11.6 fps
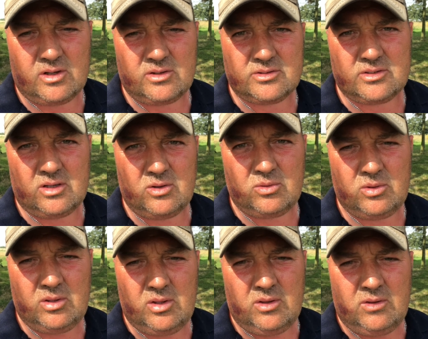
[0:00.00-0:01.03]
lot. So
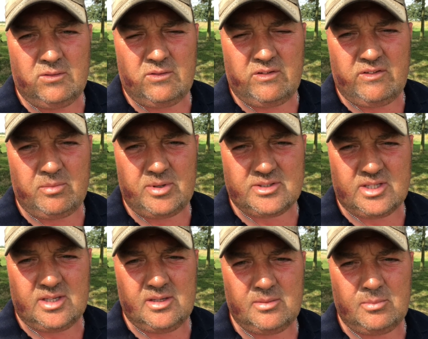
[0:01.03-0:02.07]
very, very
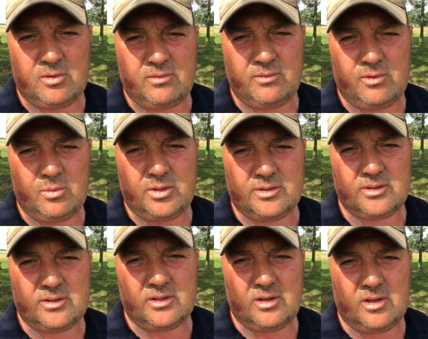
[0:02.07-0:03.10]
busy moving forward.
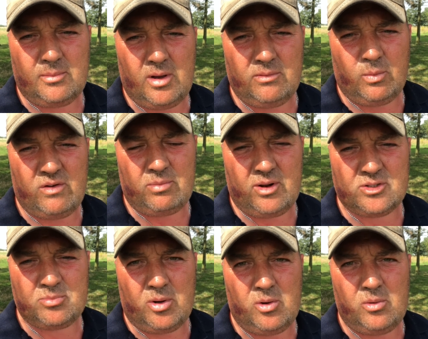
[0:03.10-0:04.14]
Um, hope the weather plays
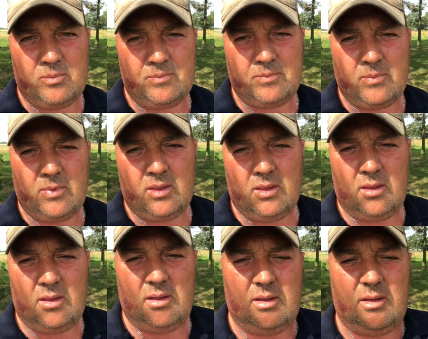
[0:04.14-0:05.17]
ball.
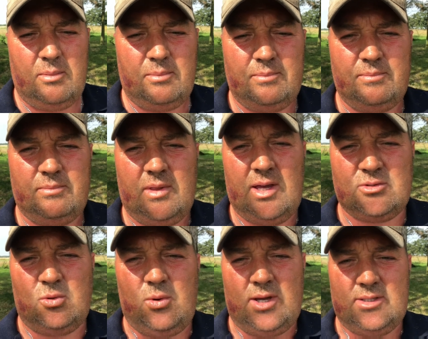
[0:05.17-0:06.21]
Um, as
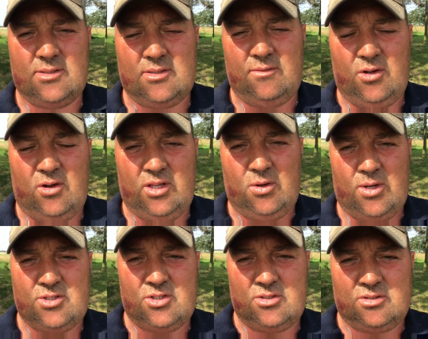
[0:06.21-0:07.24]
always, if you've got any
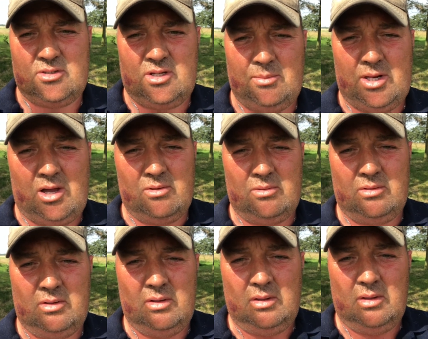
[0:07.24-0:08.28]
questions, let me know.
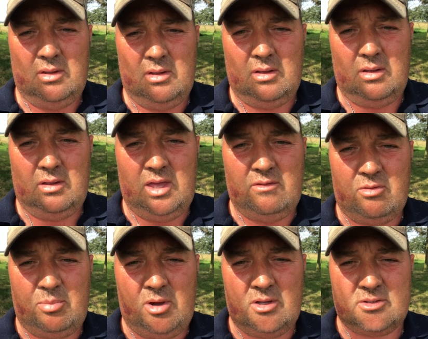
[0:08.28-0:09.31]
Uh, either in
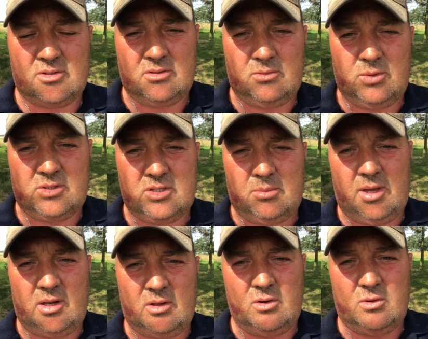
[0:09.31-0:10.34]
person, when you see me out
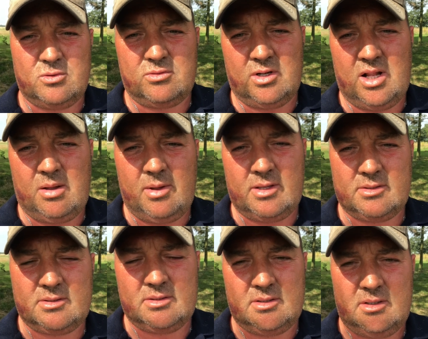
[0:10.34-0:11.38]
in the course or in the
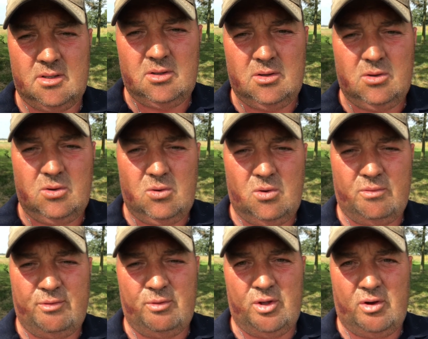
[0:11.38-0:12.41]
clubhouse, or
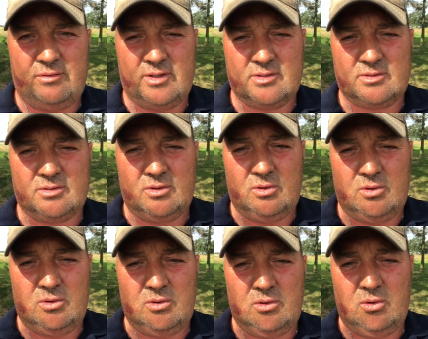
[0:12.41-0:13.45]
through the office,
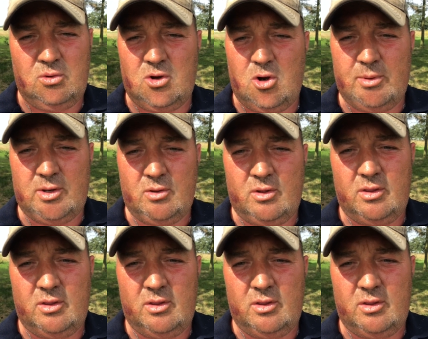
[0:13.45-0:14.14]
or, or comment